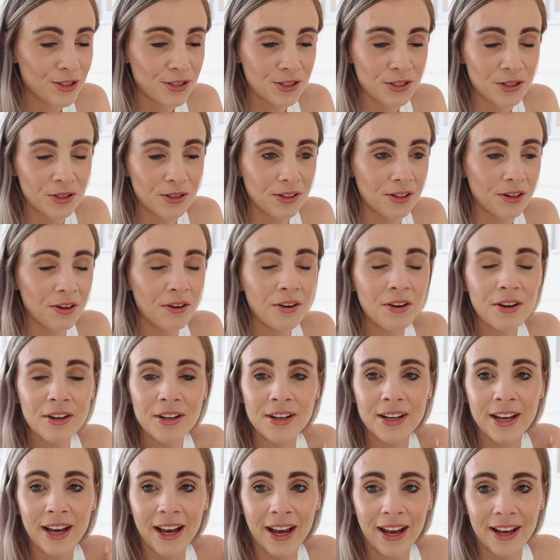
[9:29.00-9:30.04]
turn it
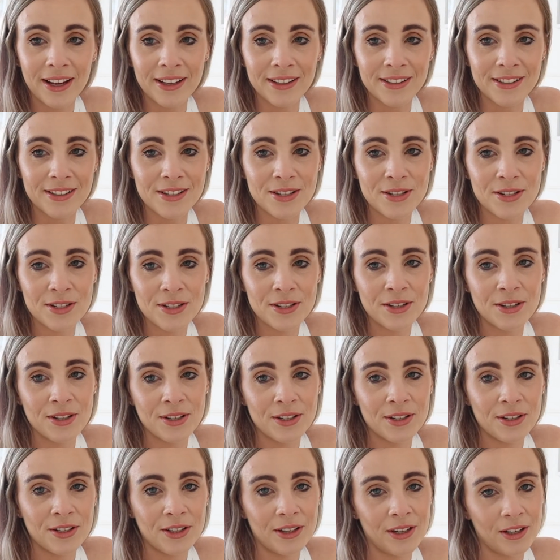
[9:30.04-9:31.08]
on and
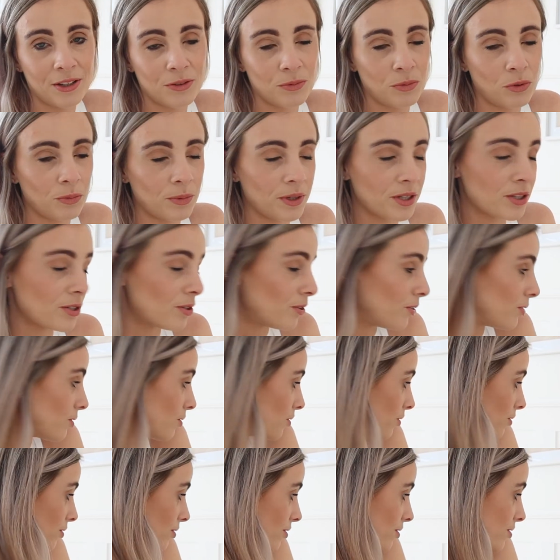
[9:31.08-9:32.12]
it will be turned
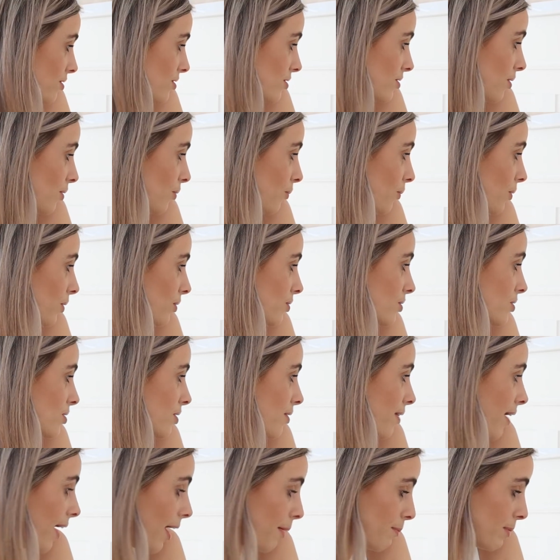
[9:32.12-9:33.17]
on. So we are
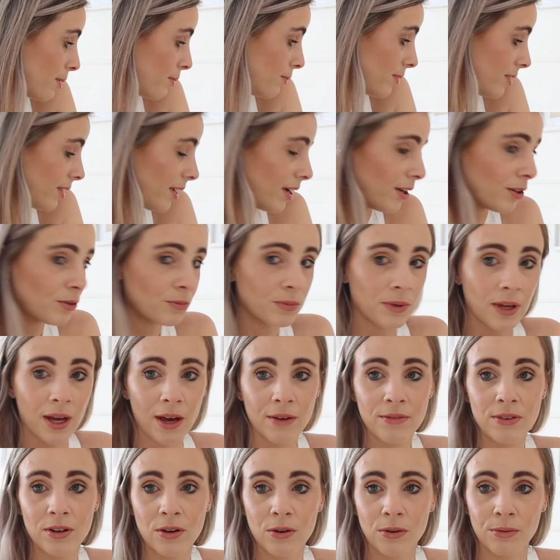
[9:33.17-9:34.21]
so happy with that. We
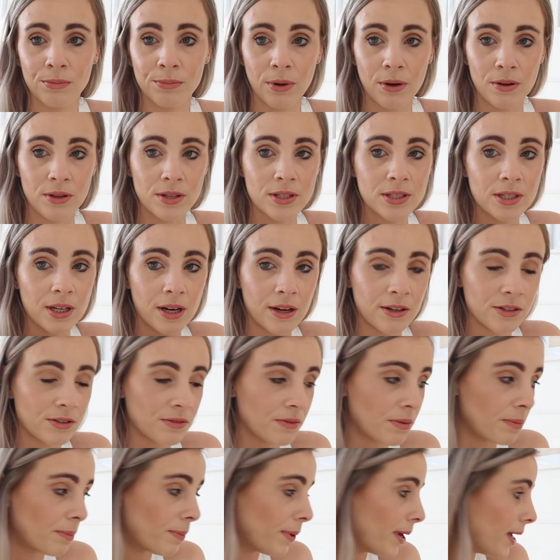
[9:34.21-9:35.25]
have that on both sides of
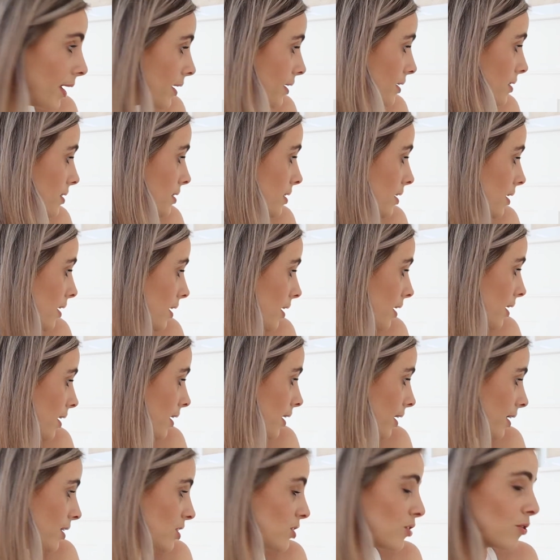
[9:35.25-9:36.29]
the bed.
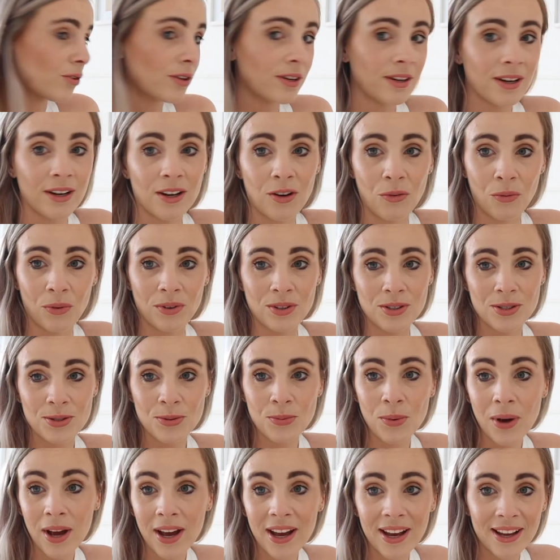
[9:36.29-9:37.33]
It's not in anyone's
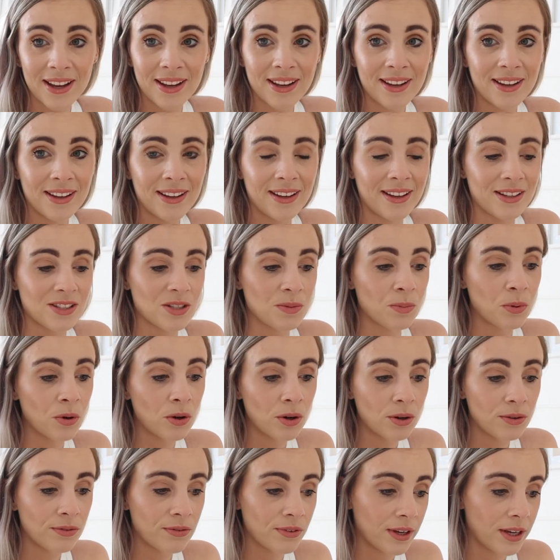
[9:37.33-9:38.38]
way. It's
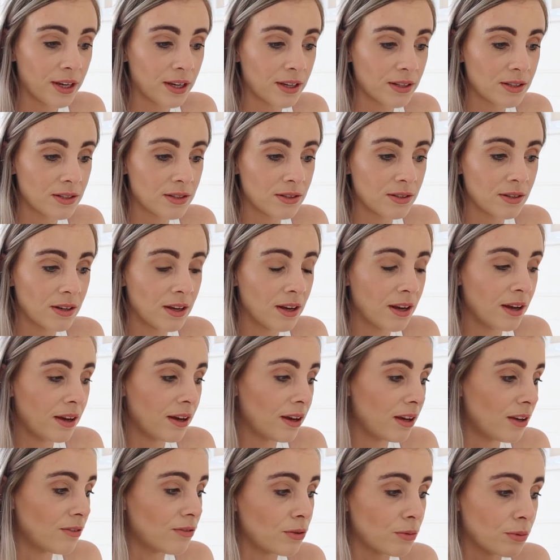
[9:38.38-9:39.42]
perfect
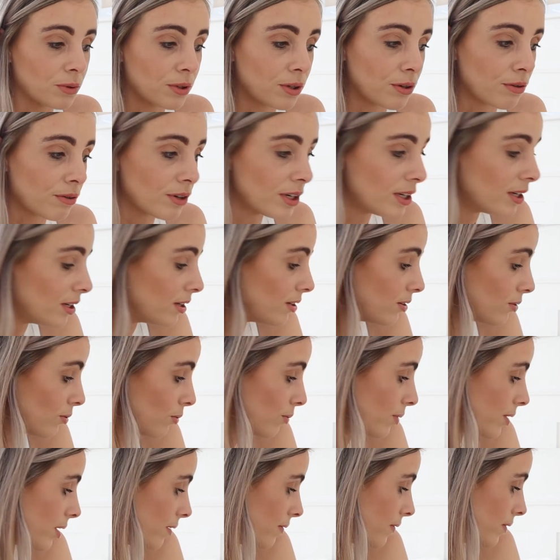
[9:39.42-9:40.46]
if you want to read or
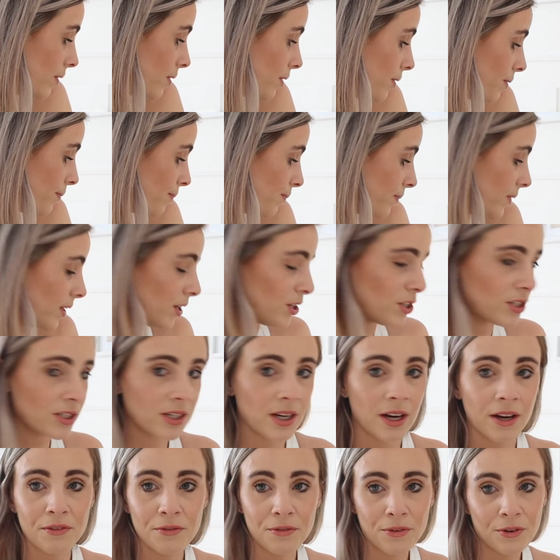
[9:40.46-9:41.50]
whatever. It just
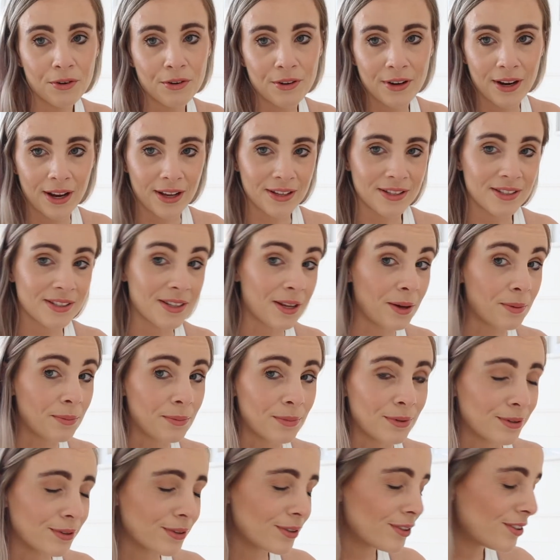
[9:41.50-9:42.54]
kind of creates that
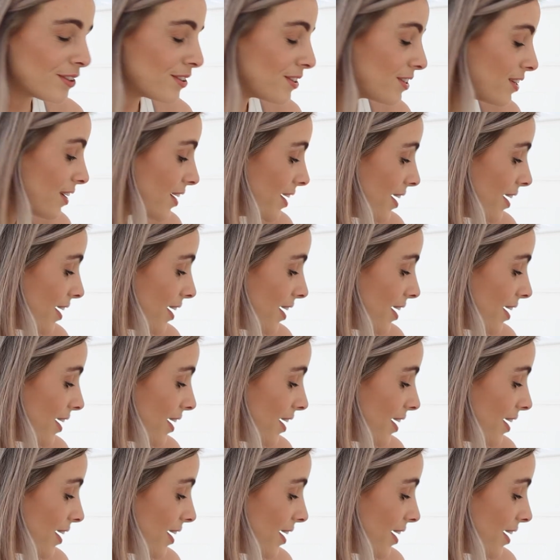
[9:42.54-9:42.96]
mood,